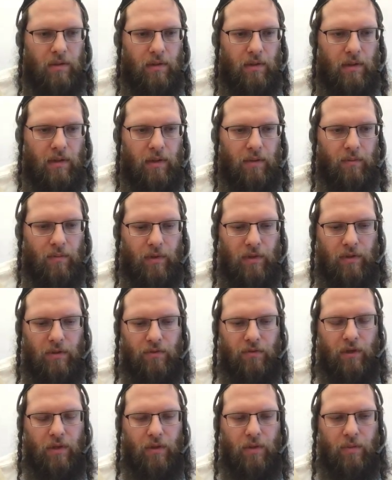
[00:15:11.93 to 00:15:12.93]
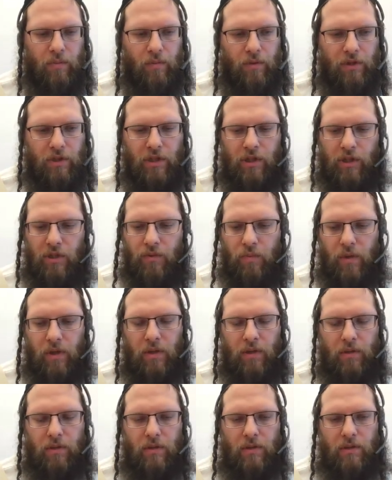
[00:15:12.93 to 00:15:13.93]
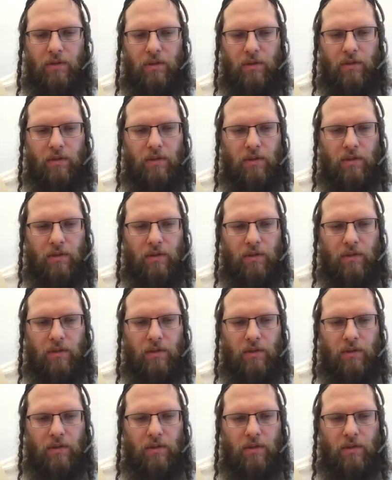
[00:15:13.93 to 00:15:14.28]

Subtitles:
And we can try that with G as well. It's